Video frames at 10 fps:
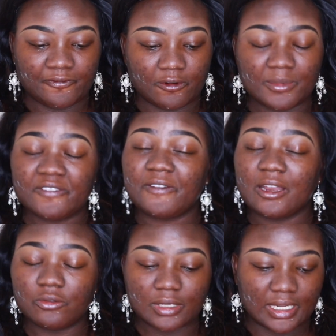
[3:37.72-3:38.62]
if
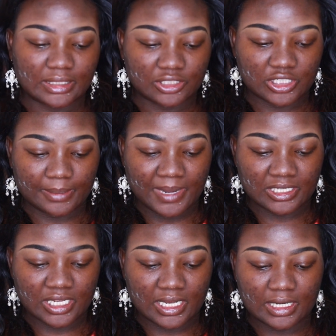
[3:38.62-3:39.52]
I look at my
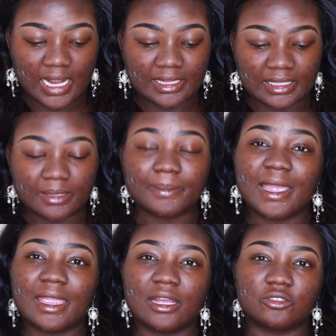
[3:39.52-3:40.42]
channel, I think my
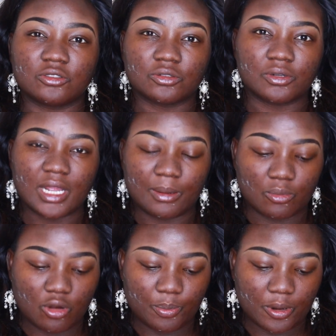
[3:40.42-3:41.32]
hair tutorial are
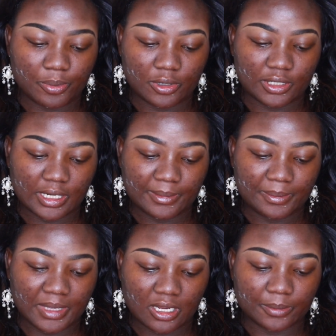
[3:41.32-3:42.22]
more popular than my
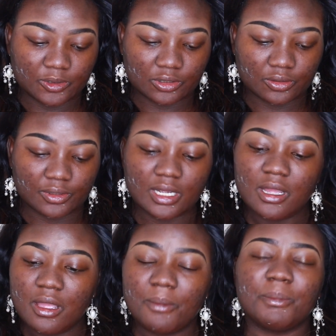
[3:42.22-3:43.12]
makeup tutorial.
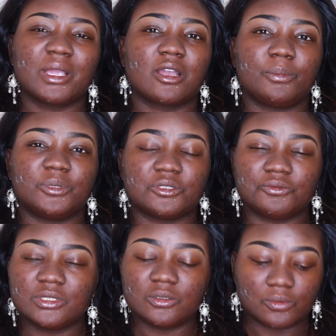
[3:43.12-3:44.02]
Makeup is
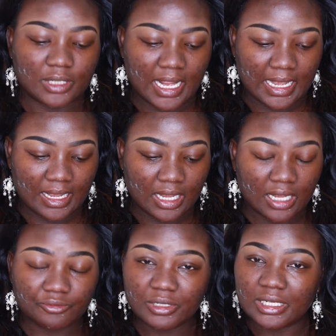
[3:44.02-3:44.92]
really what I
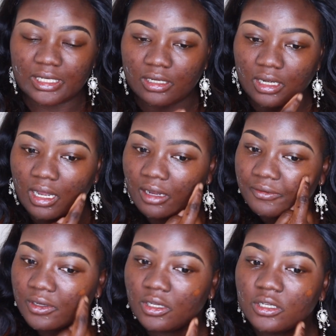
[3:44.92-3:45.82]
really
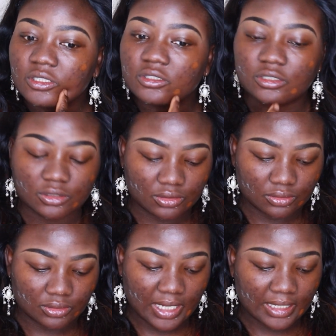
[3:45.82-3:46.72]
love
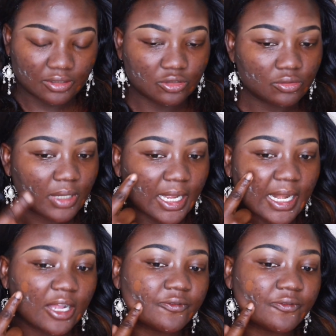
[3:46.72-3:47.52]
to do. I